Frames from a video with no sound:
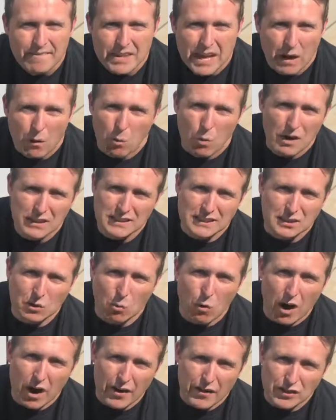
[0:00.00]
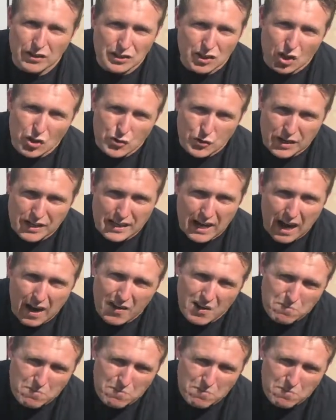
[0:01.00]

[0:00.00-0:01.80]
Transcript: and once the water is all drained out,